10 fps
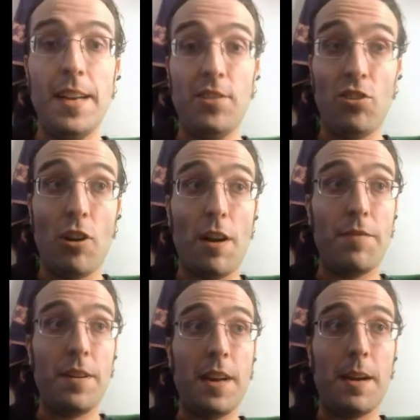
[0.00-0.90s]
It's
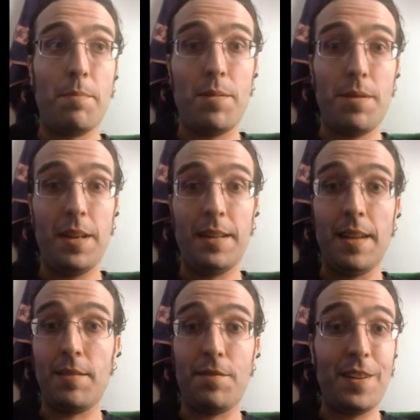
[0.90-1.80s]
softened up. It
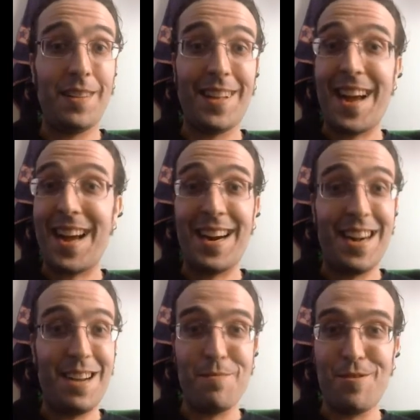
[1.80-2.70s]
doesn't feel hot
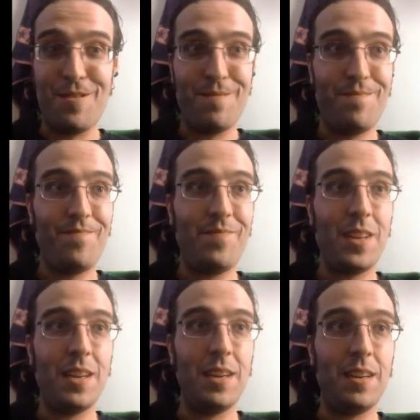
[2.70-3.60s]
anymore.
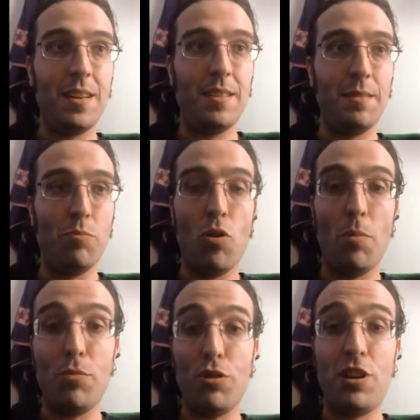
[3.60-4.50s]
It's
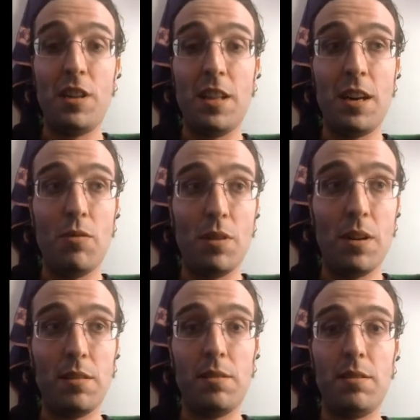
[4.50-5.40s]
more mushy than it
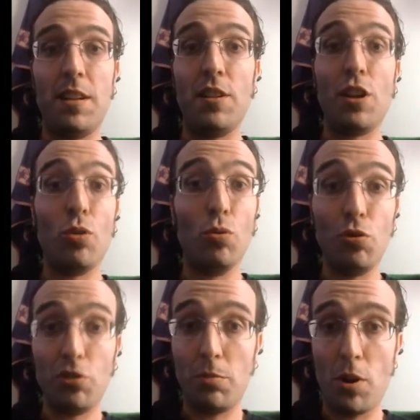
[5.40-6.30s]
was. Still a
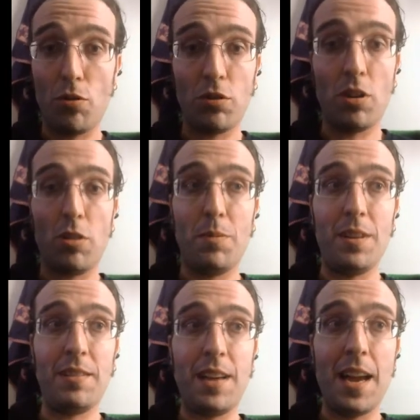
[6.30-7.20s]
cool smoke though,
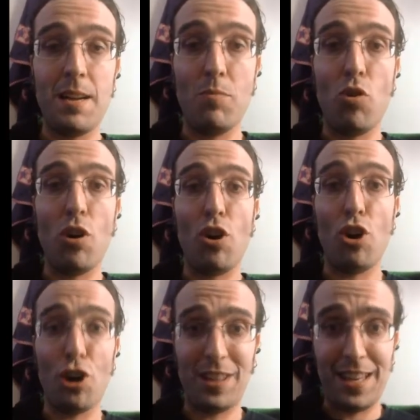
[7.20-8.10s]
but it's getting more
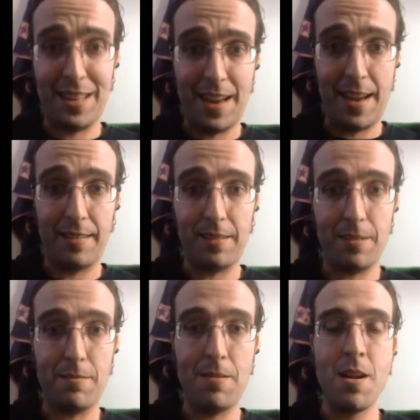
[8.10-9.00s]
earthy
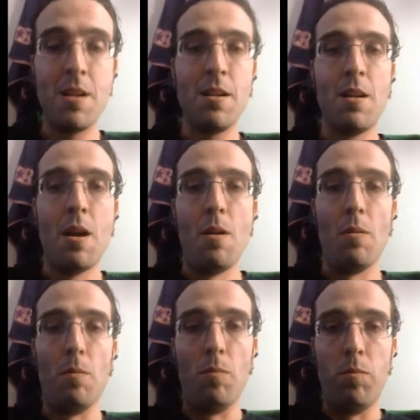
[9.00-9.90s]
tasting.
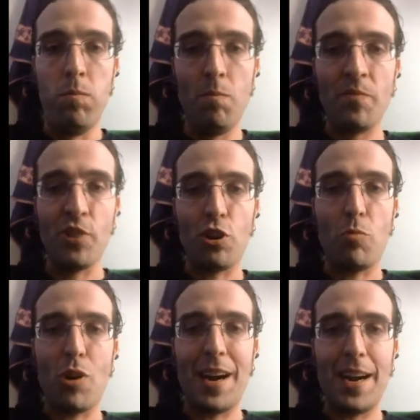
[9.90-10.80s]
A
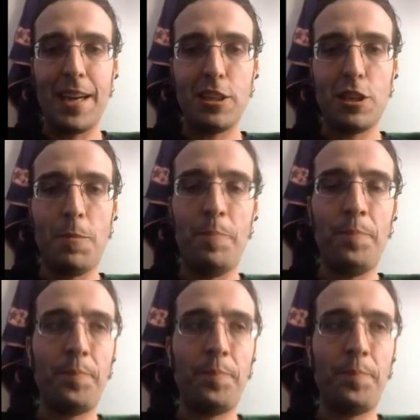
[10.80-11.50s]
little more harsh.